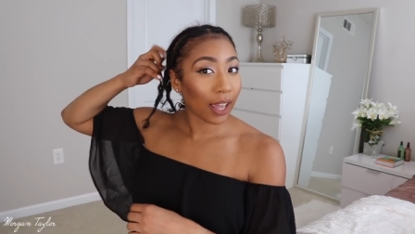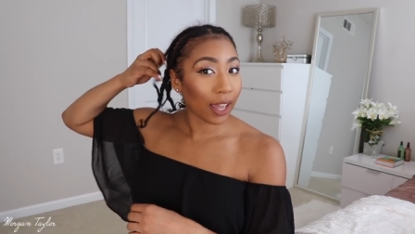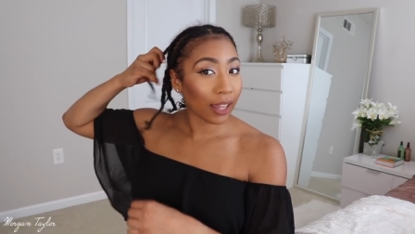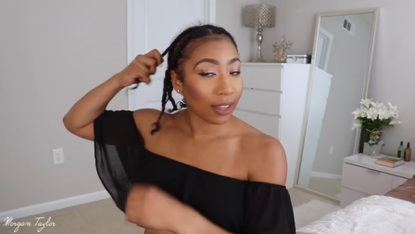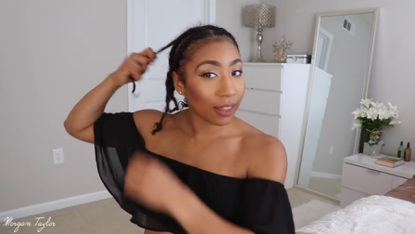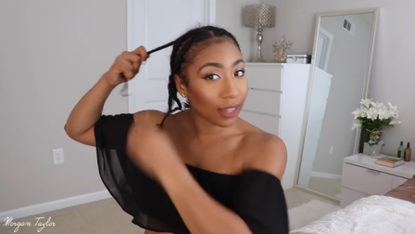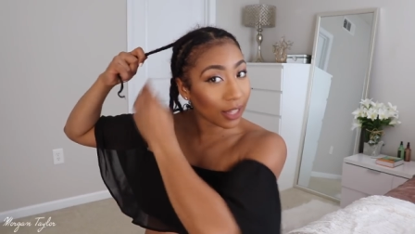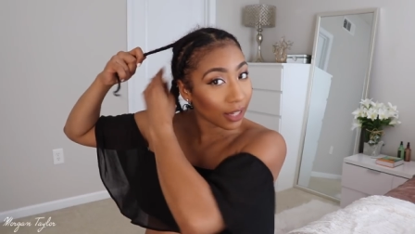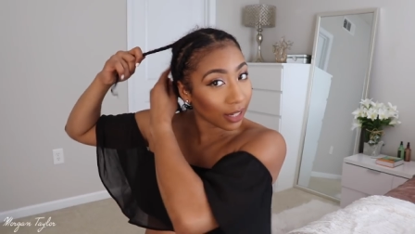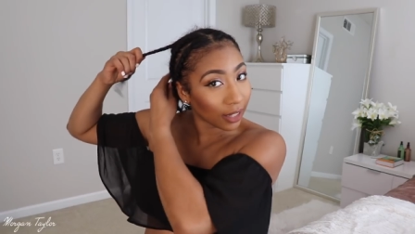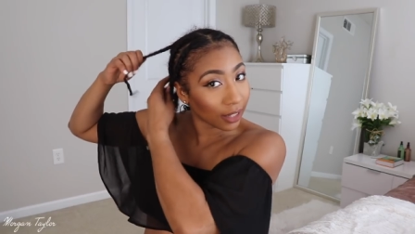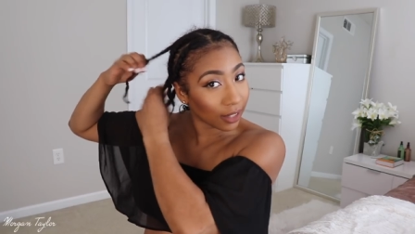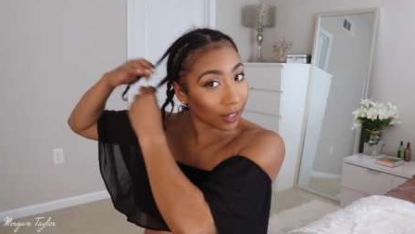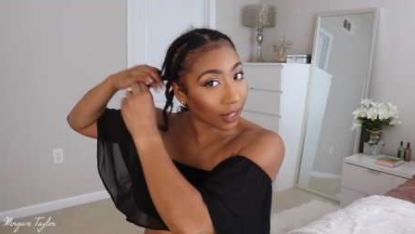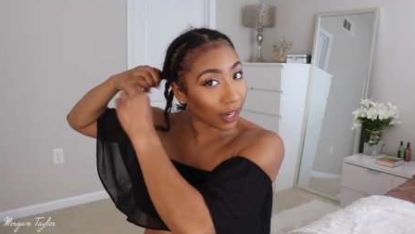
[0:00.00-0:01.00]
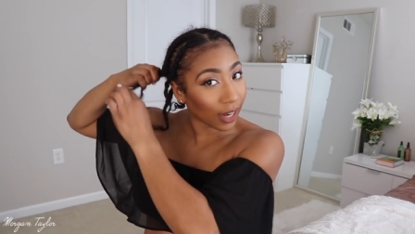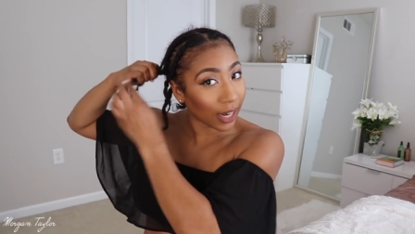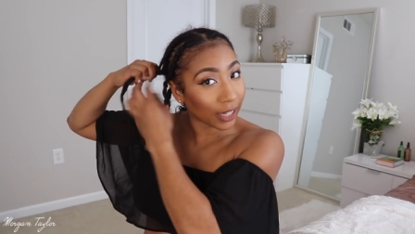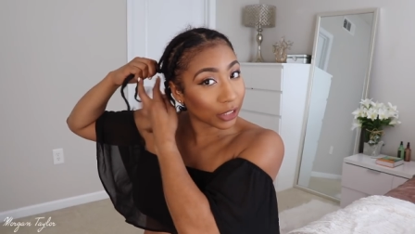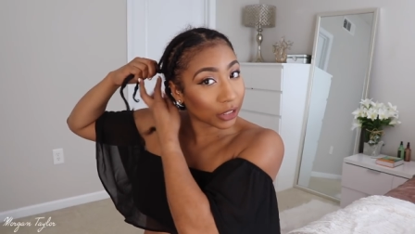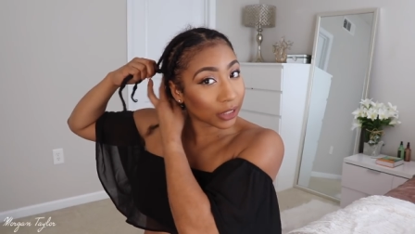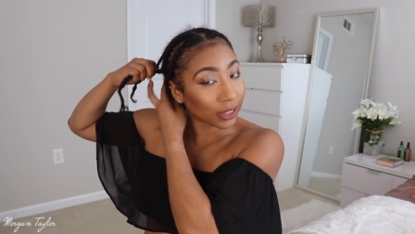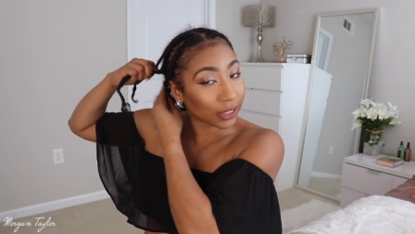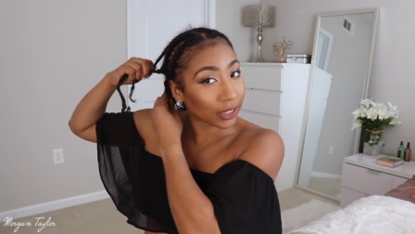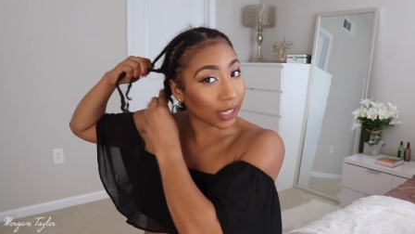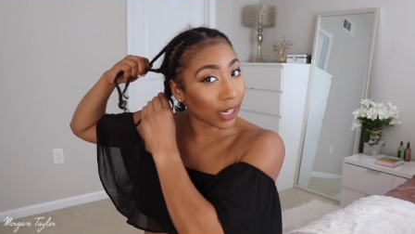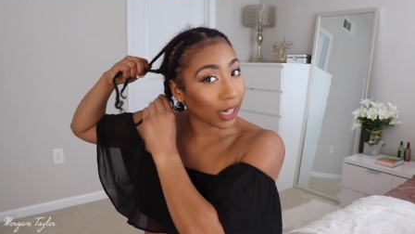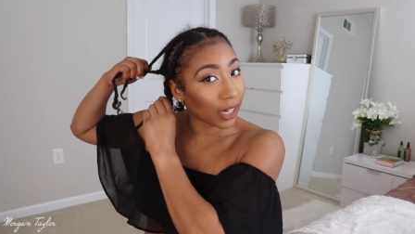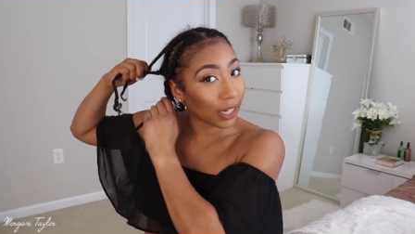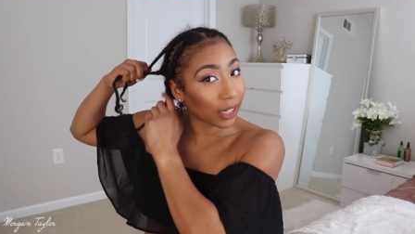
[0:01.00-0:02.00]
and then I just
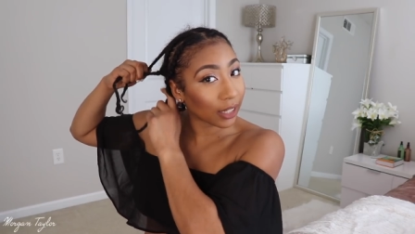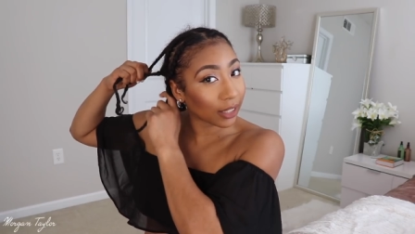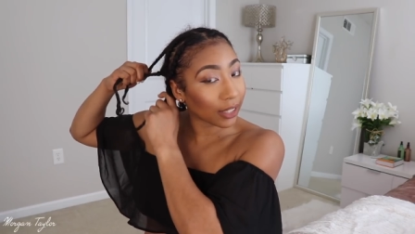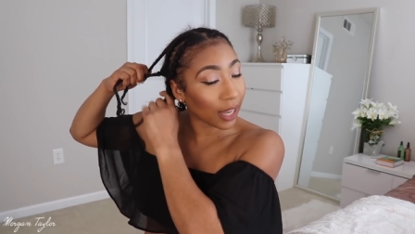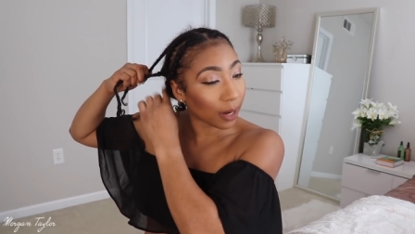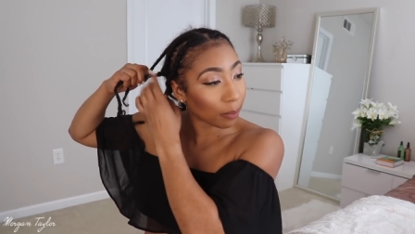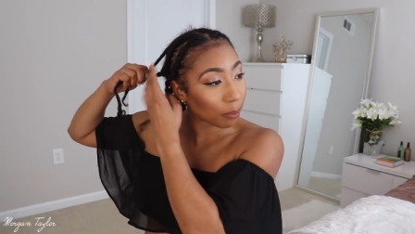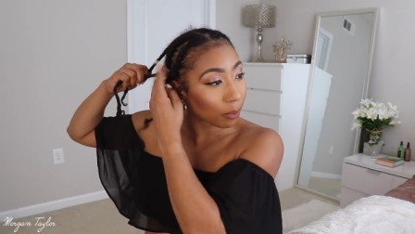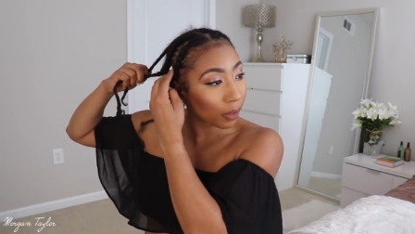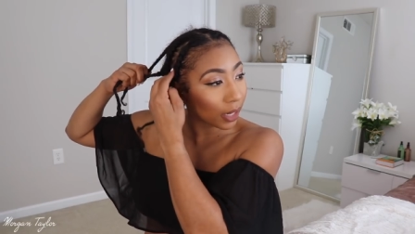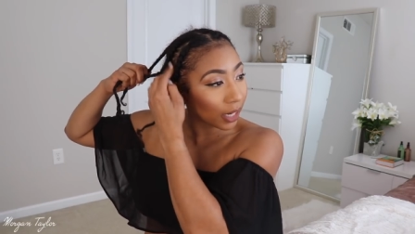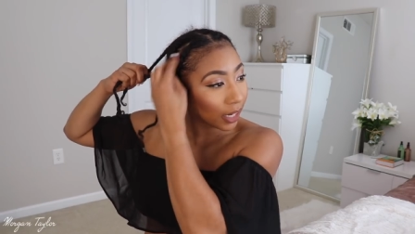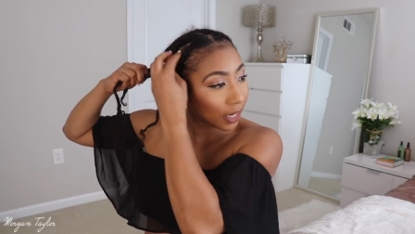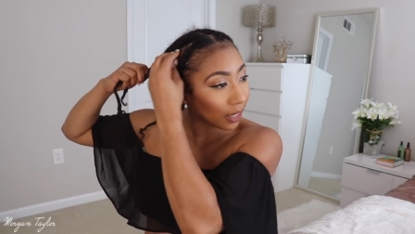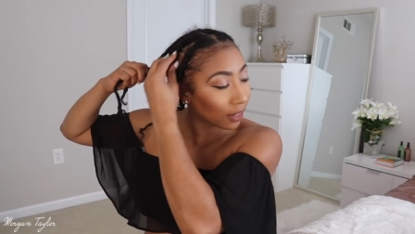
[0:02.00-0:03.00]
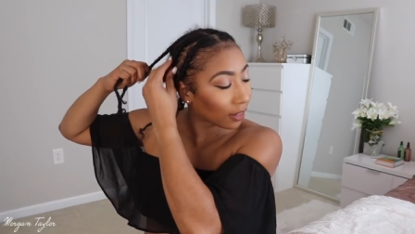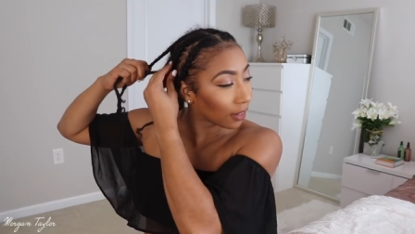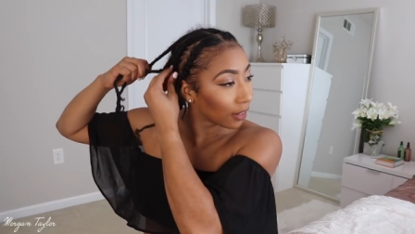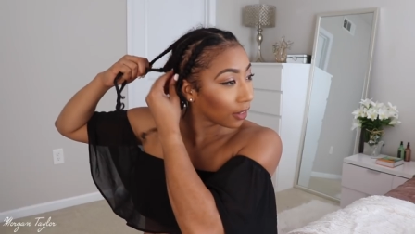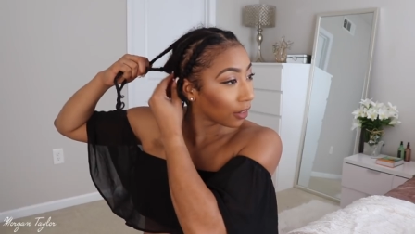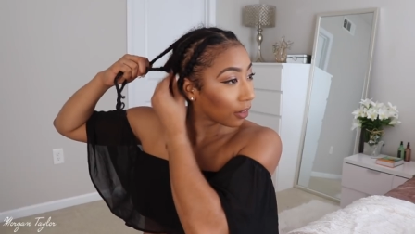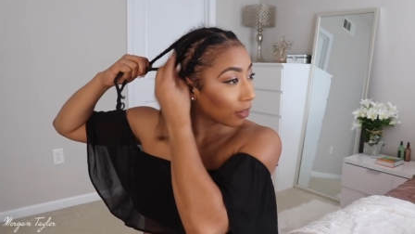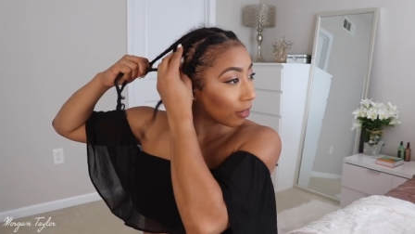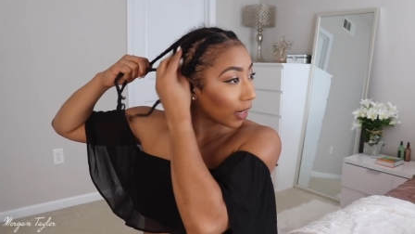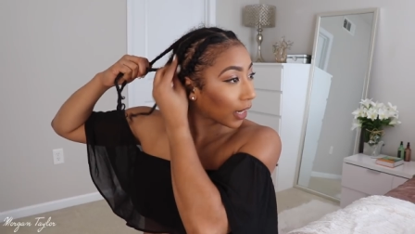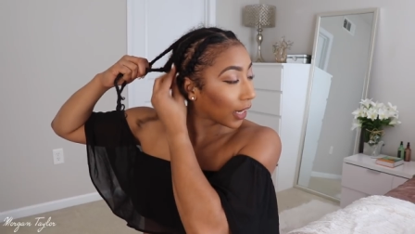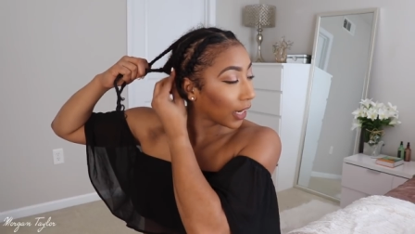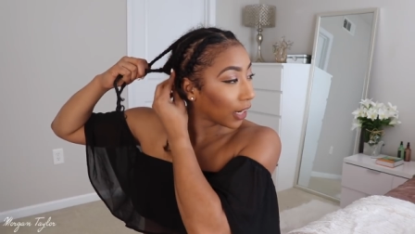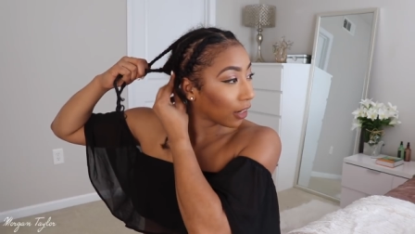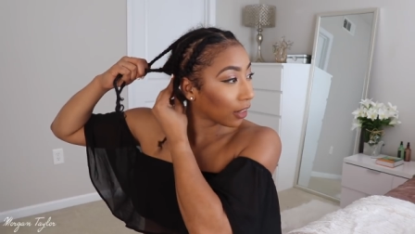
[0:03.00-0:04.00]
take that braid
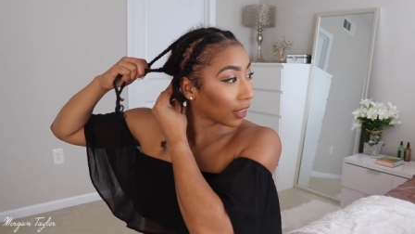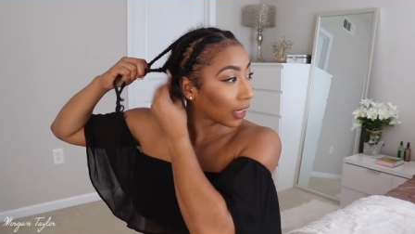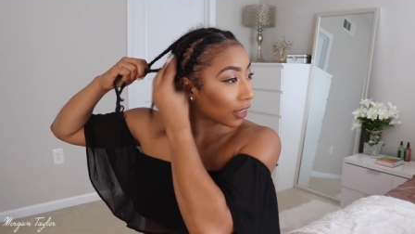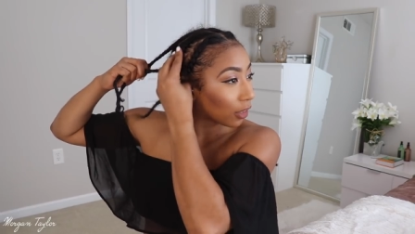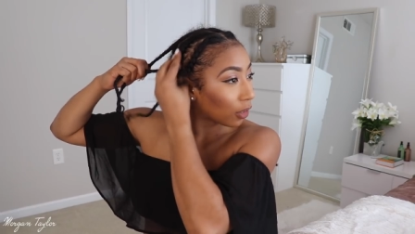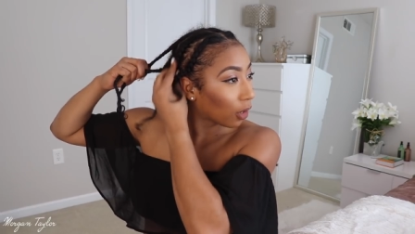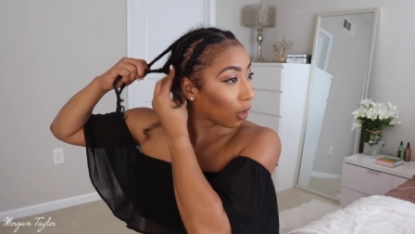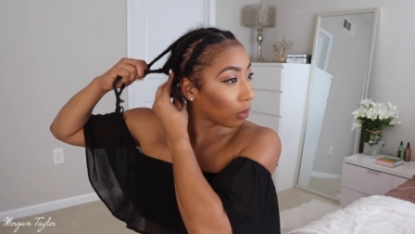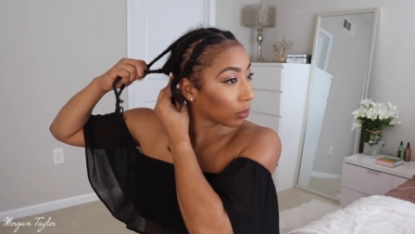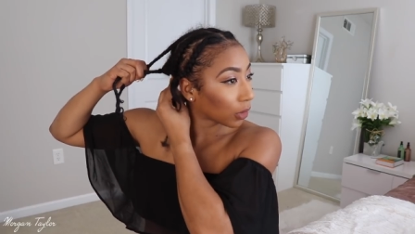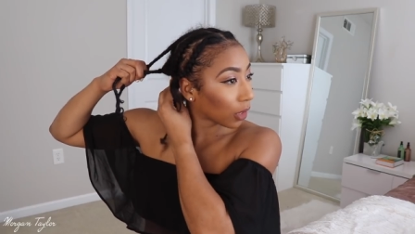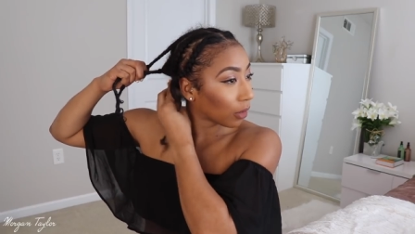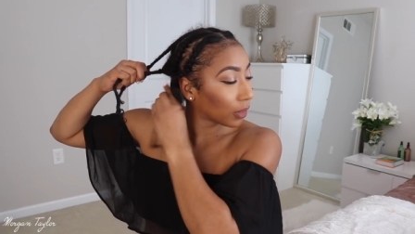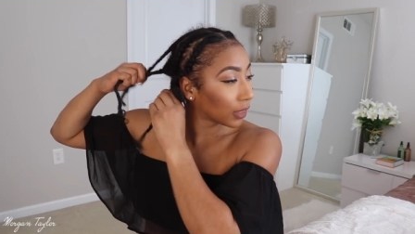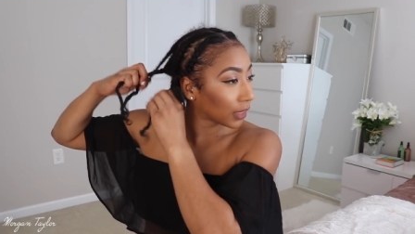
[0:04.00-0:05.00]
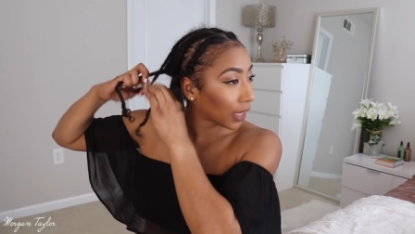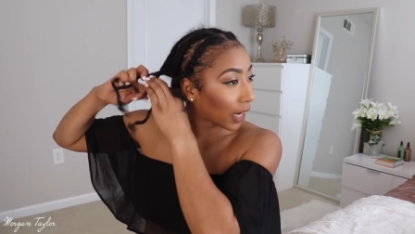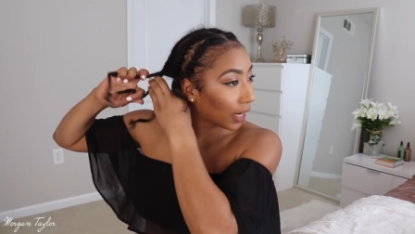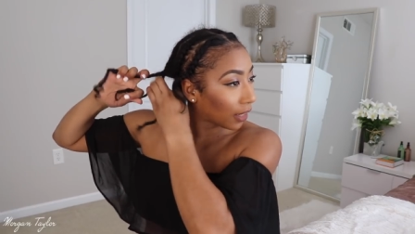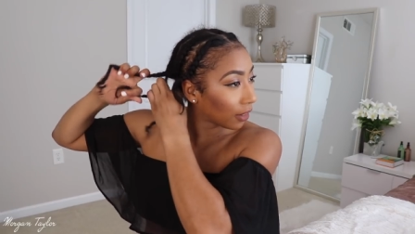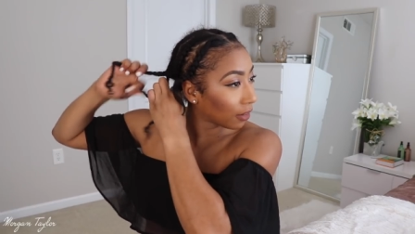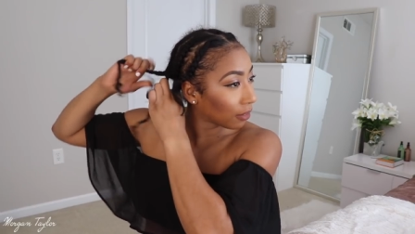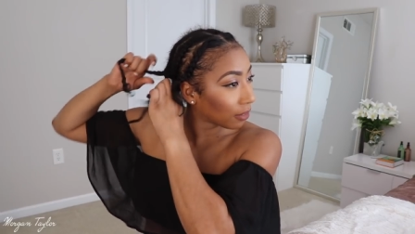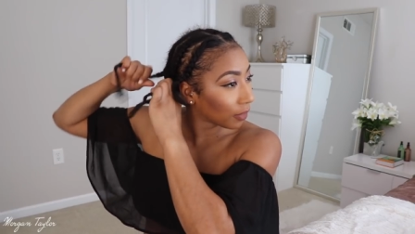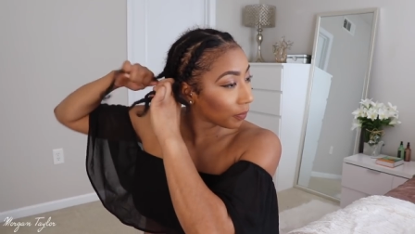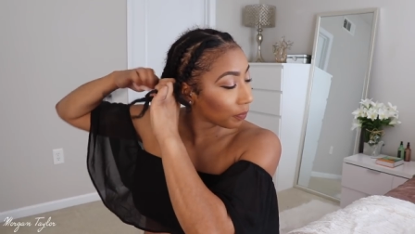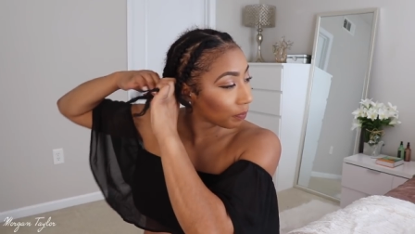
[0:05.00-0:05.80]
right here that the combs go inside of,